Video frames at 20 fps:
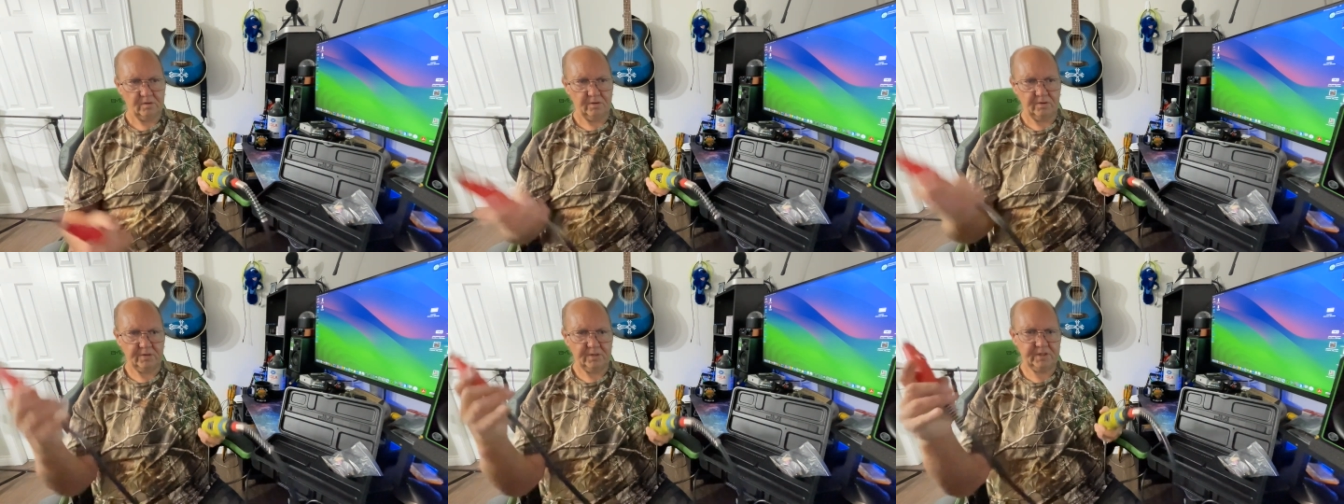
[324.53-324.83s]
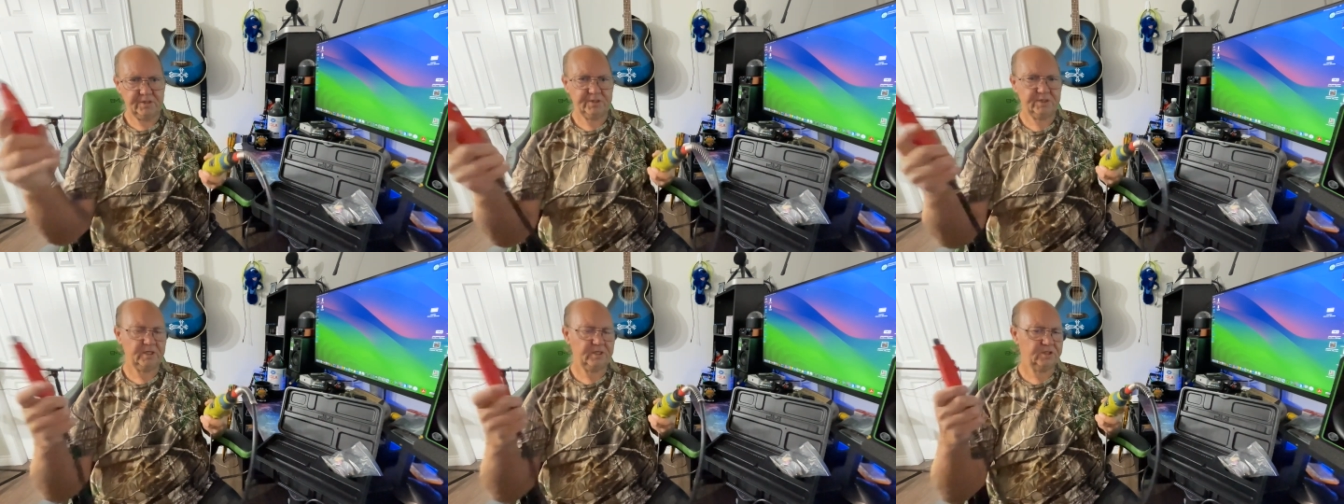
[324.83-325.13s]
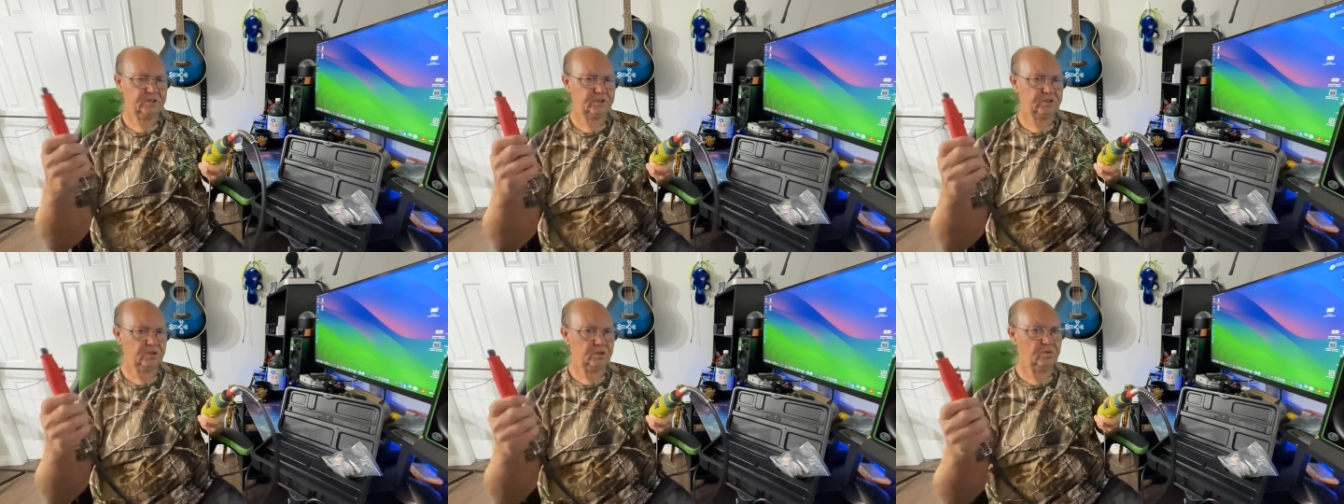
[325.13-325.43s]
these
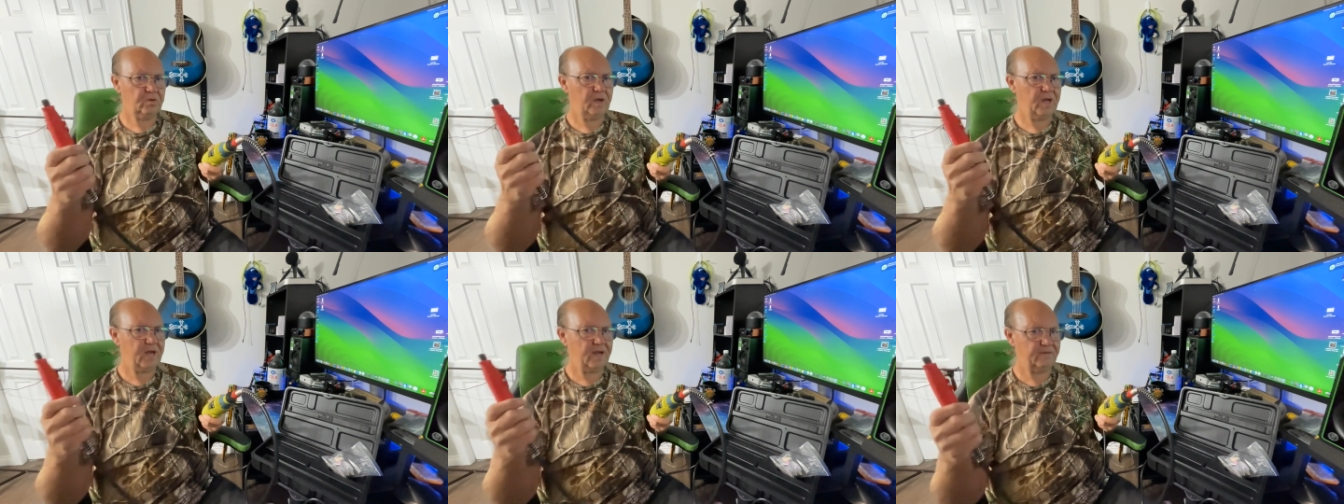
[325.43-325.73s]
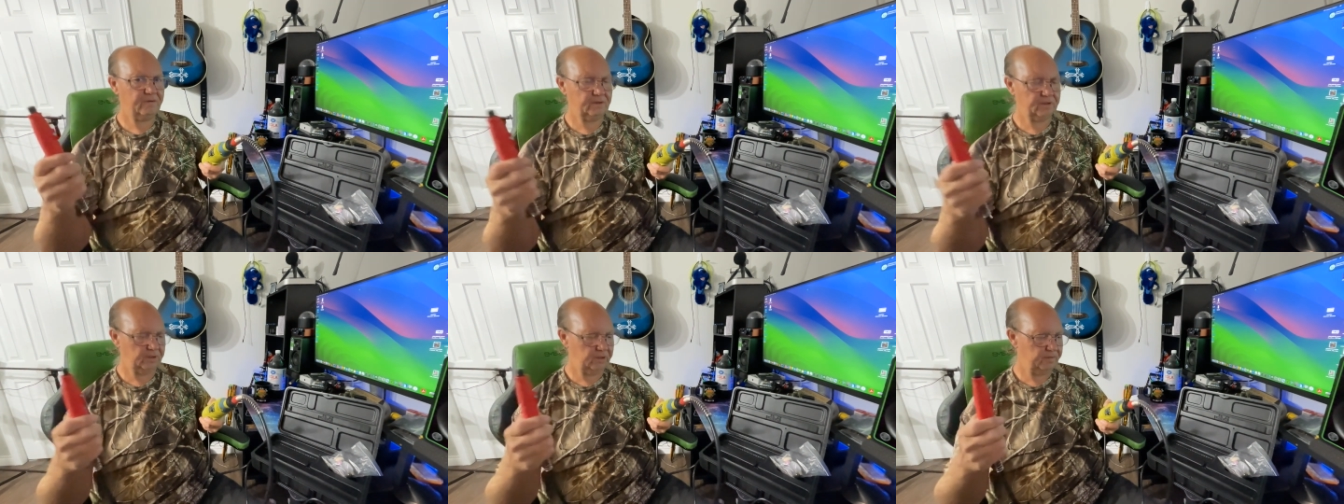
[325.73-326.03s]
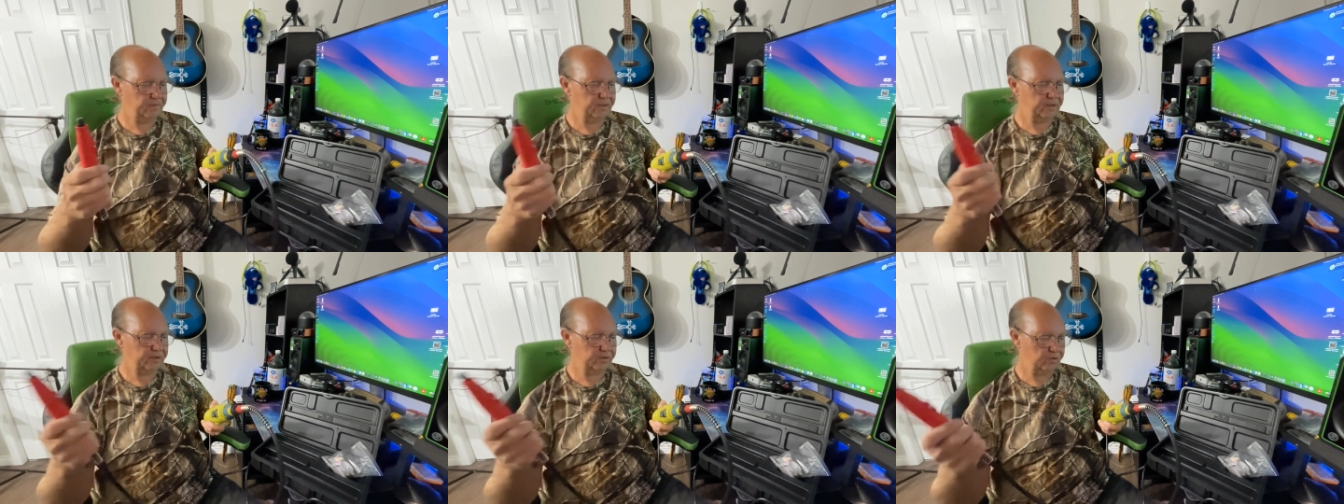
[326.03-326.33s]
things do have a little
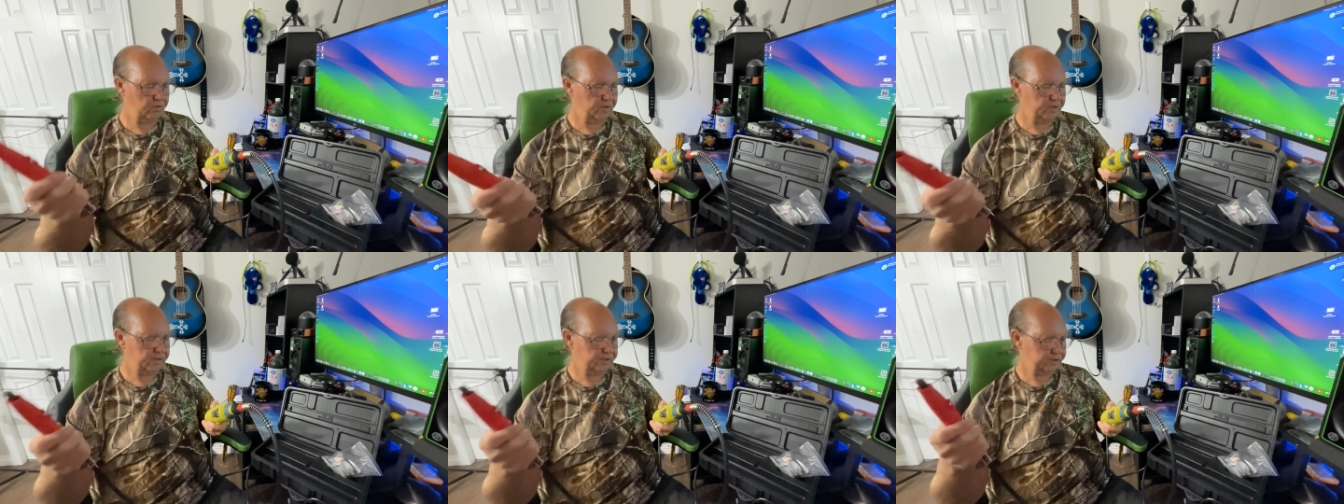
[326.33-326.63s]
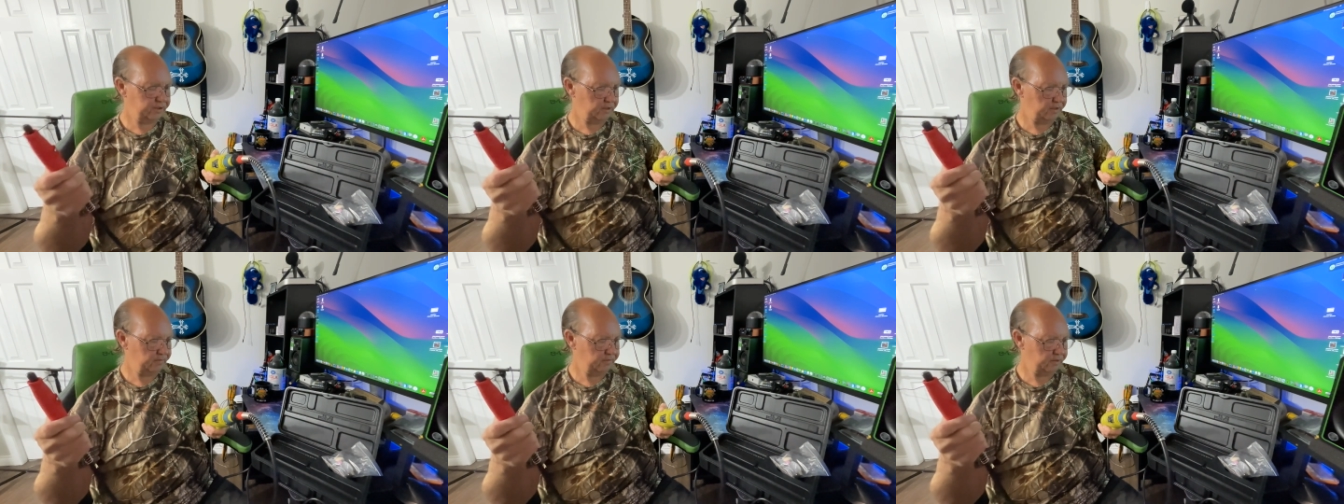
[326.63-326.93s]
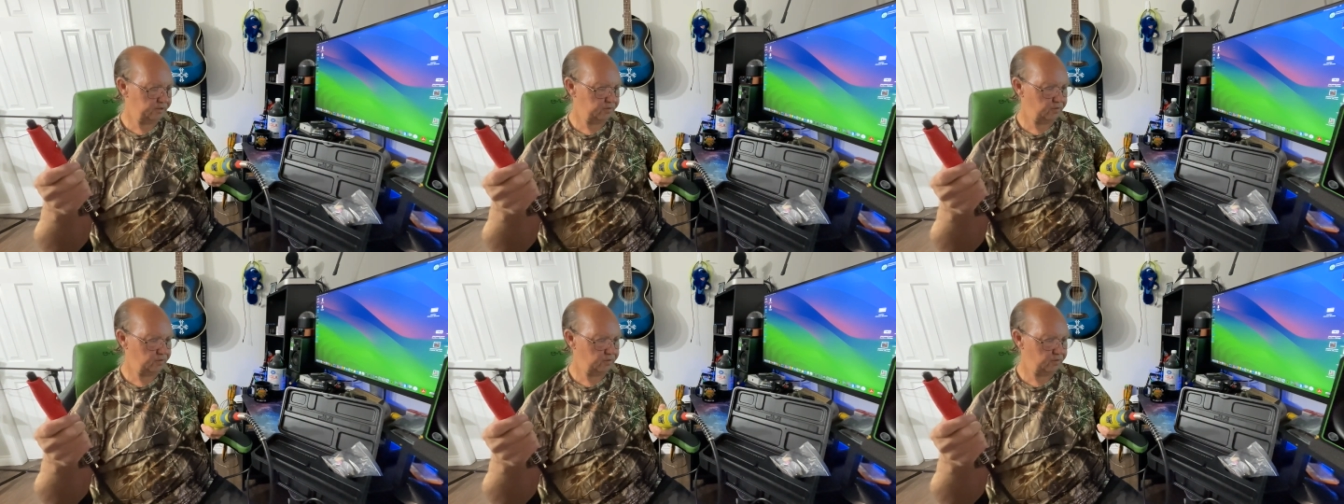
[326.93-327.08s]
bit of noise to them as